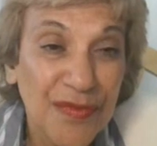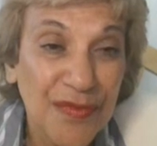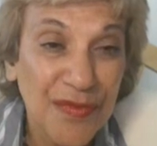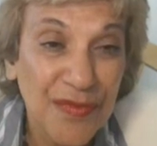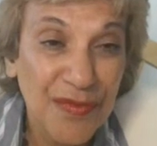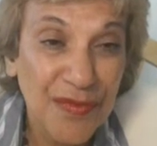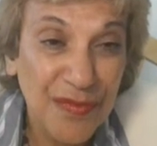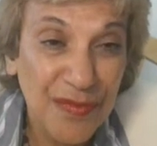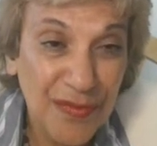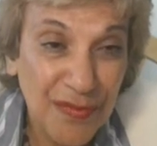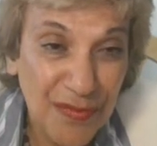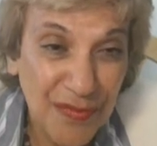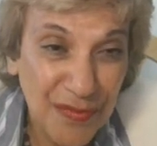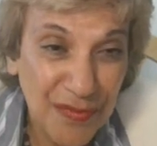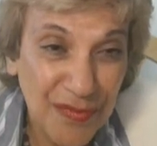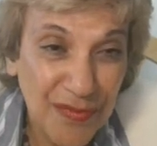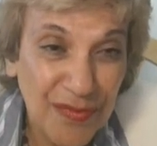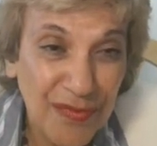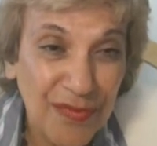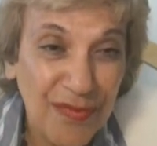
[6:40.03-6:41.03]

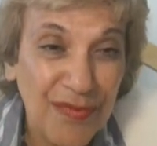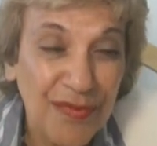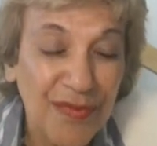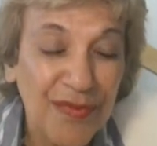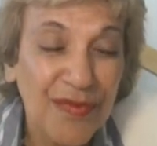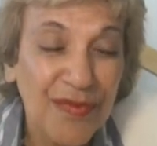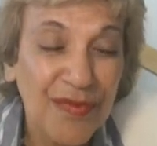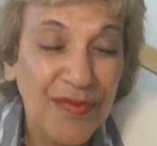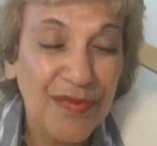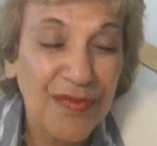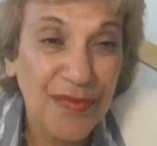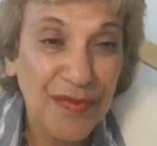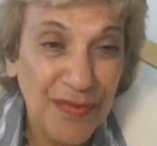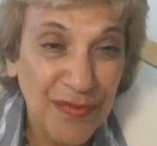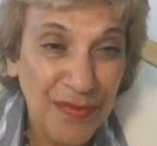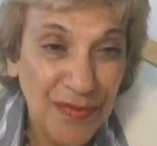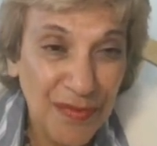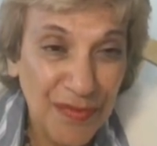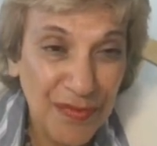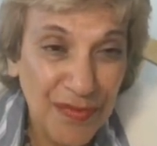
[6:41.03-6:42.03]

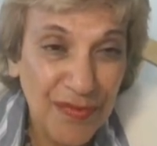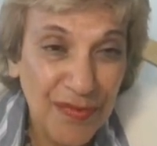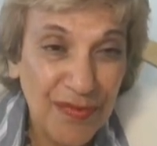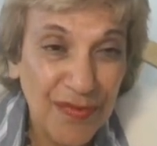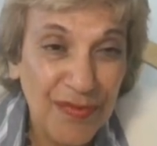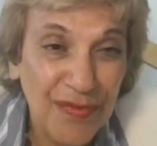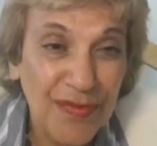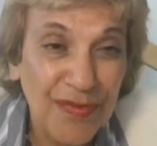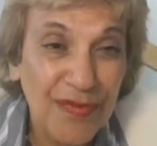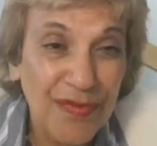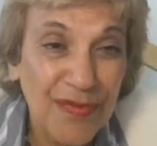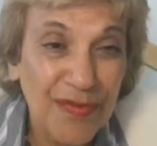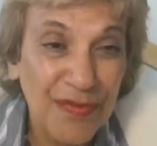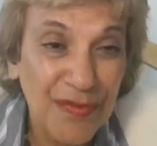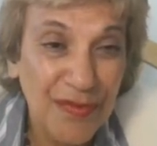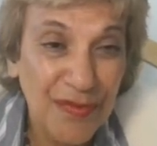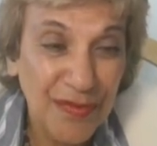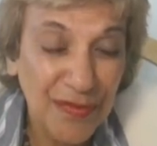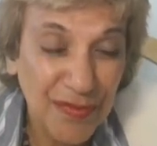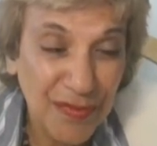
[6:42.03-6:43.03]

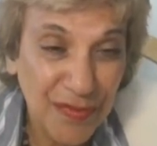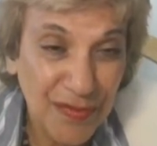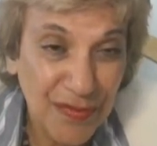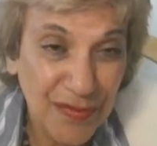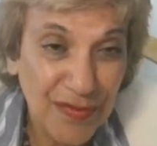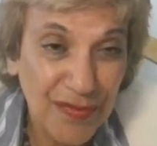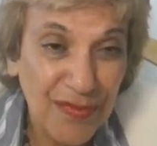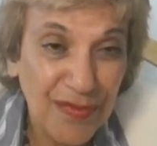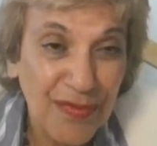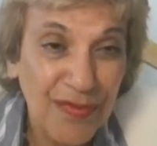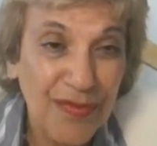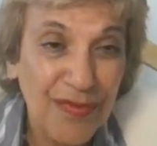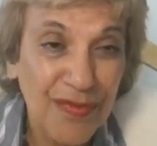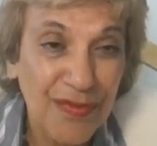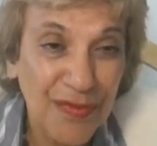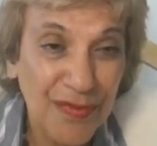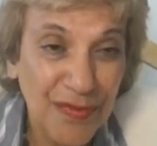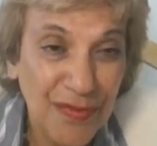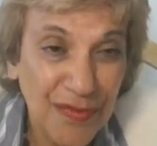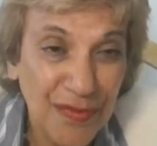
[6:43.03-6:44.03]

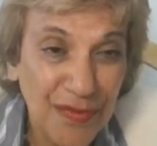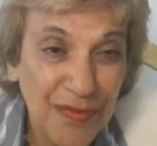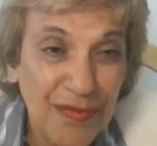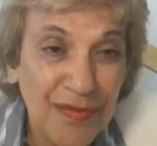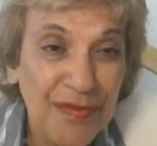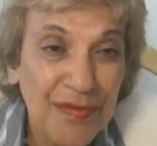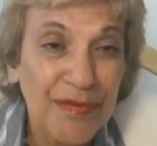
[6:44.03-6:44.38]
(not speaking)